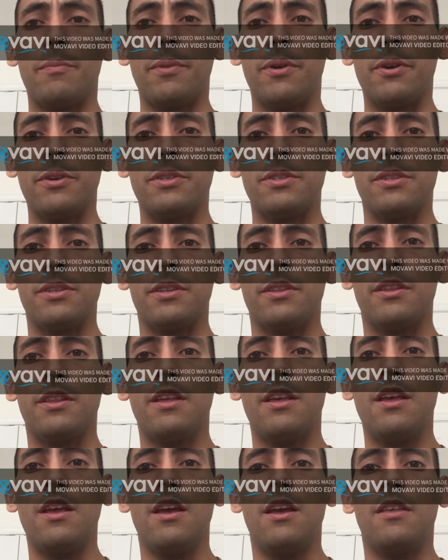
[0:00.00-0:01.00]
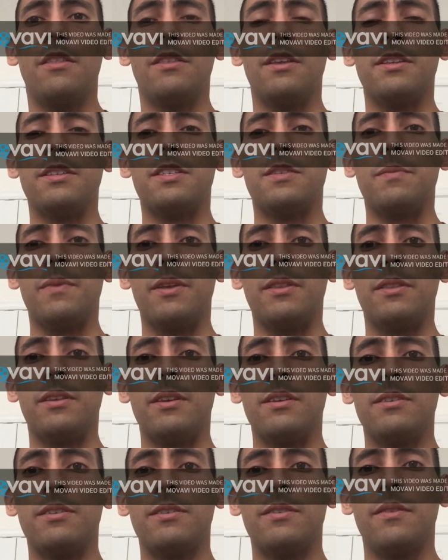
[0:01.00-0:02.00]
person than Smith
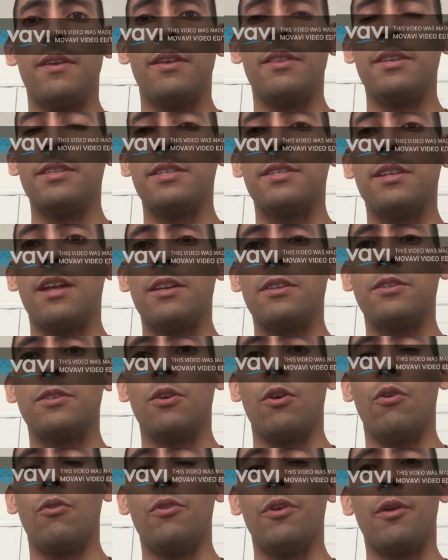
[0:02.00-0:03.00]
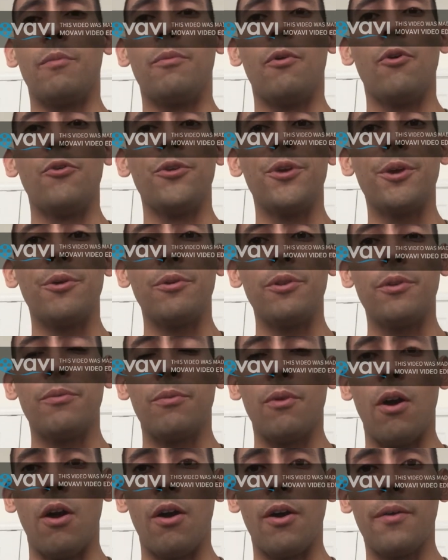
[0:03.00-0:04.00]
is. And this is not so. They're both equally
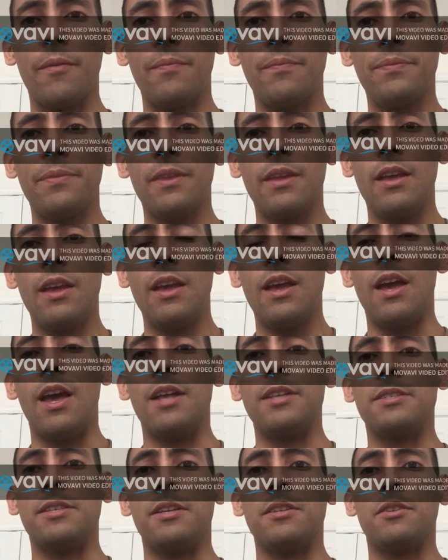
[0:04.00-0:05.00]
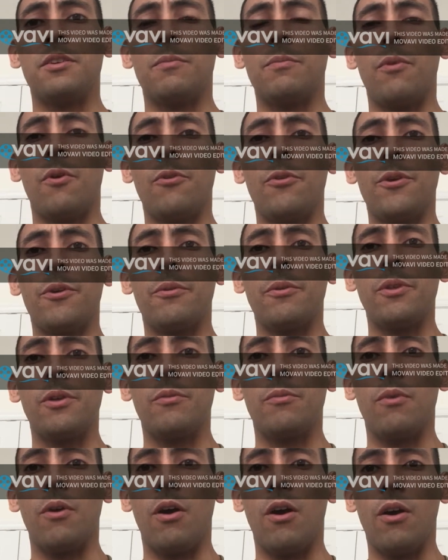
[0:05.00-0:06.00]
wrong. And since they're both equally
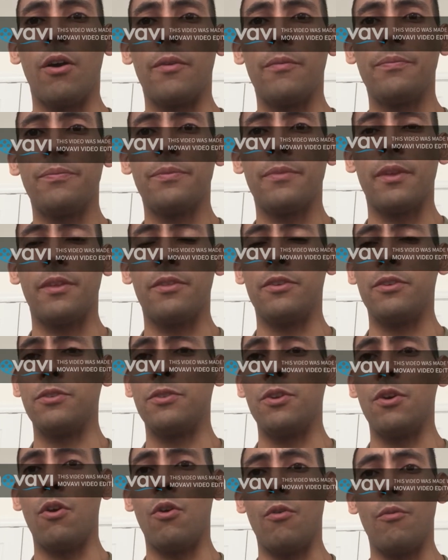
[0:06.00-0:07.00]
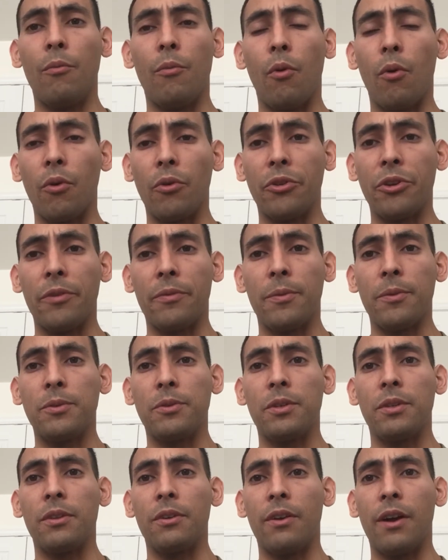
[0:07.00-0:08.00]
wrong, there's no moral difference
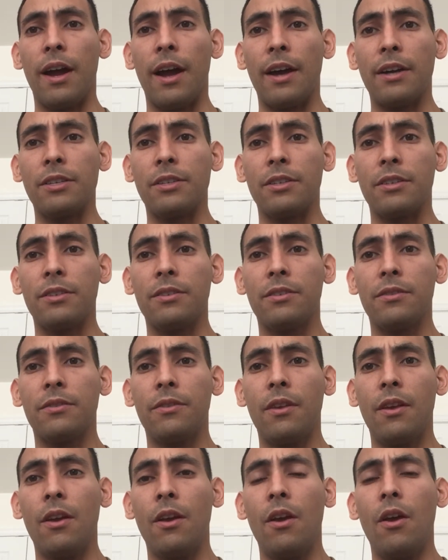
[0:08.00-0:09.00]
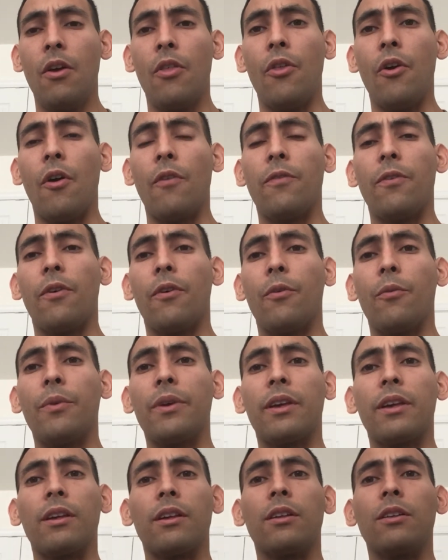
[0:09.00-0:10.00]
in their actions. Therefore, we
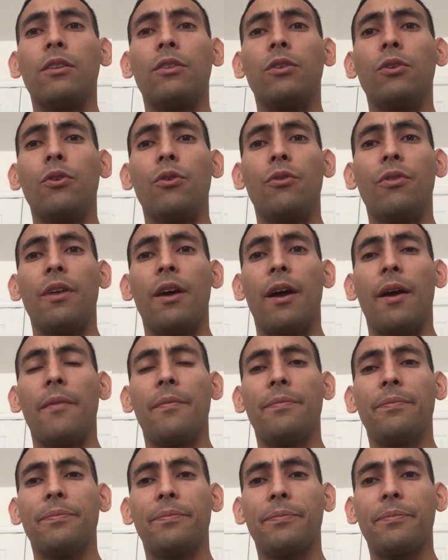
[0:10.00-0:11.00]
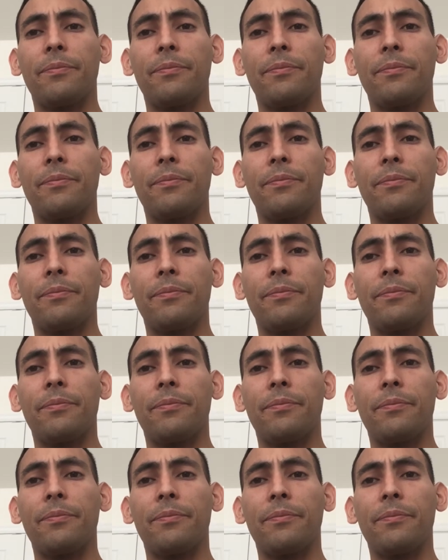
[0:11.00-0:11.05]
can conclude that